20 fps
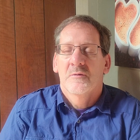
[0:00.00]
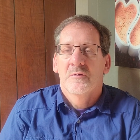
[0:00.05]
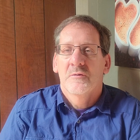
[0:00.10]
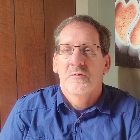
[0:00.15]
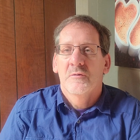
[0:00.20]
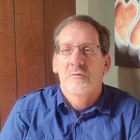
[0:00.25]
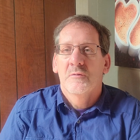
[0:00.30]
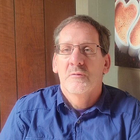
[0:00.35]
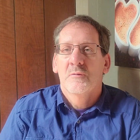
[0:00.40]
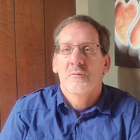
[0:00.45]

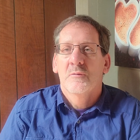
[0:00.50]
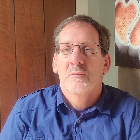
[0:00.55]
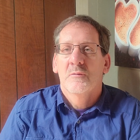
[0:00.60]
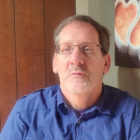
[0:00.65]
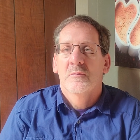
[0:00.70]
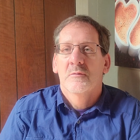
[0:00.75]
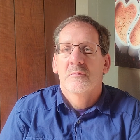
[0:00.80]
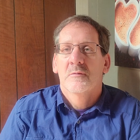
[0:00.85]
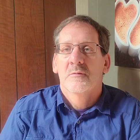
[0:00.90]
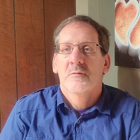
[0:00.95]
You
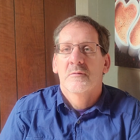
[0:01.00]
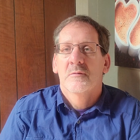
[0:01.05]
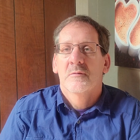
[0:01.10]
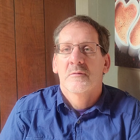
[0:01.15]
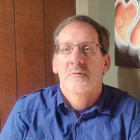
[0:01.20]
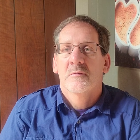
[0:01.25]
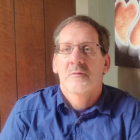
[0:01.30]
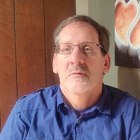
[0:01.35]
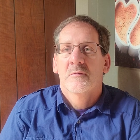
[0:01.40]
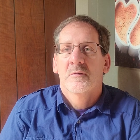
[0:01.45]

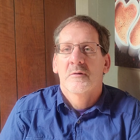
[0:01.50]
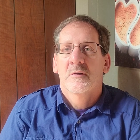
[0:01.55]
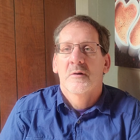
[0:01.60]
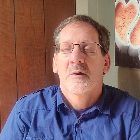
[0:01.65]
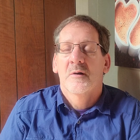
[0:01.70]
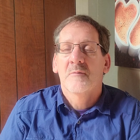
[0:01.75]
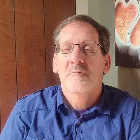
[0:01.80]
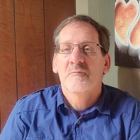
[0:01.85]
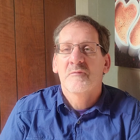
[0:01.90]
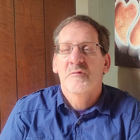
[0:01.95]

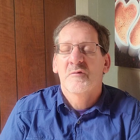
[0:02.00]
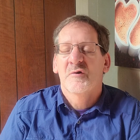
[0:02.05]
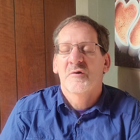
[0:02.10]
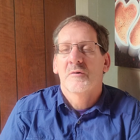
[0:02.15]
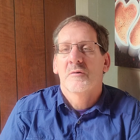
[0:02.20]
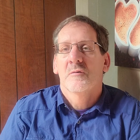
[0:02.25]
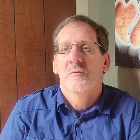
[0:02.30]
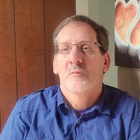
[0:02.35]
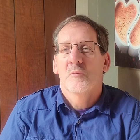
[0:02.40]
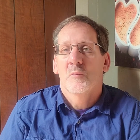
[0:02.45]
comfort
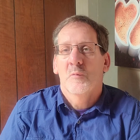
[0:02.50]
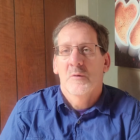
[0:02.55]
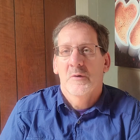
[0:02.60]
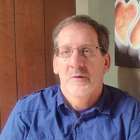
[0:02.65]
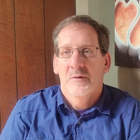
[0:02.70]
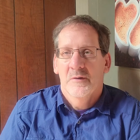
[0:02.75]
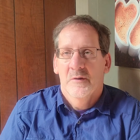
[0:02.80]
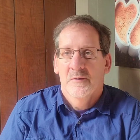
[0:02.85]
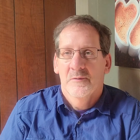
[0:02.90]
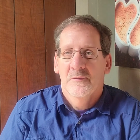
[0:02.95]
one
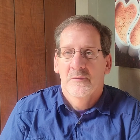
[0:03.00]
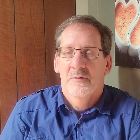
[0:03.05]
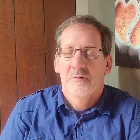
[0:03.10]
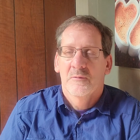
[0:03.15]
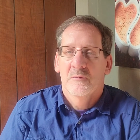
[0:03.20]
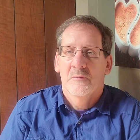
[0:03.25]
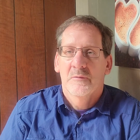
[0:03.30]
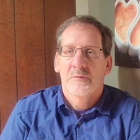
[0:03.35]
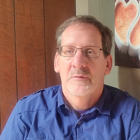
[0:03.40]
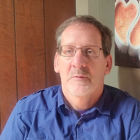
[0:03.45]
another
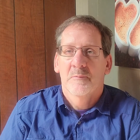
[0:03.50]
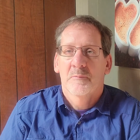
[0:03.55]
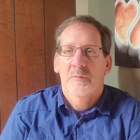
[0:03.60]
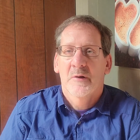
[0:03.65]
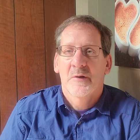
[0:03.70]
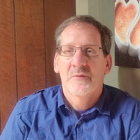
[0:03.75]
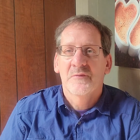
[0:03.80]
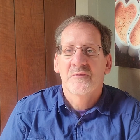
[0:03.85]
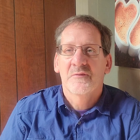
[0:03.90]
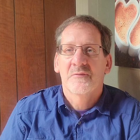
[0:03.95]
with your
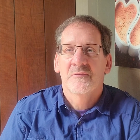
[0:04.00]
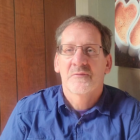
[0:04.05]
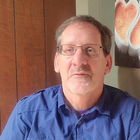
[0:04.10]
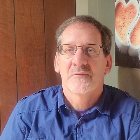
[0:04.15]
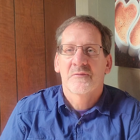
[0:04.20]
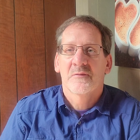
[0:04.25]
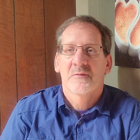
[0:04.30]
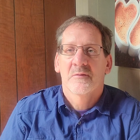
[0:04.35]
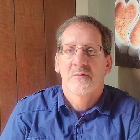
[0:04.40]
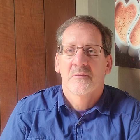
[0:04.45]

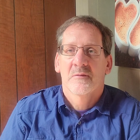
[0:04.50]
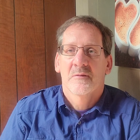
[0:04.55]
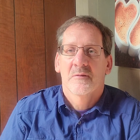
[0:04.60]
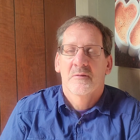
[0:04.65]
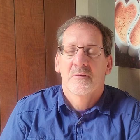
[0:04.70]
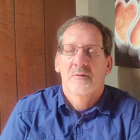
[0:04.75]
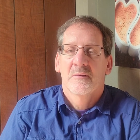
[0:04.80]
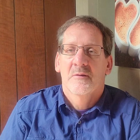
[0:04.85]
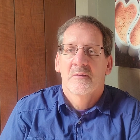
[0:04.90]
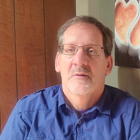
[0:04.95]
presence
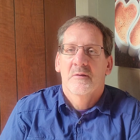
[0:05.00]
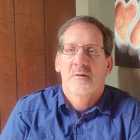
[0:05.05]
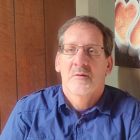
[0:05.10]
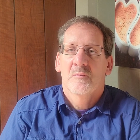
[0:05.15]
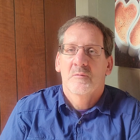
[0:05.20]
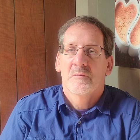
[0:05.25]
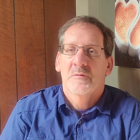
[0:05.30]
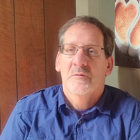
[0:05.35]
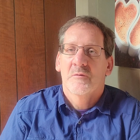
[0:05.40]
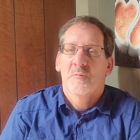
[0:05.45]

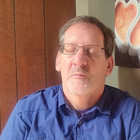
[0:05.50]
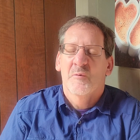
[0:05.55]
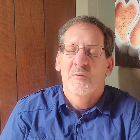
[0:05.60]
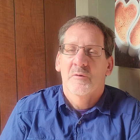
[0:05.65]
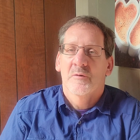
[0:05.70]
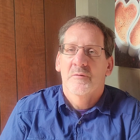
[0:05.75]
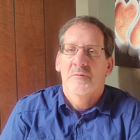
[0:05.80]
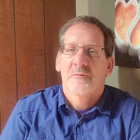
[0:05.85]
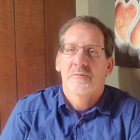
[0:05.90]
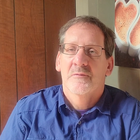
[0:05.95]
and with your
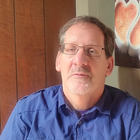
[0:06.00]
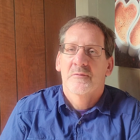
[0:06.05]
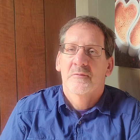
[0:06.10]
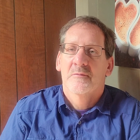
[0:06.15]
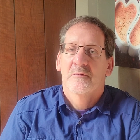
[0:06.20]
words.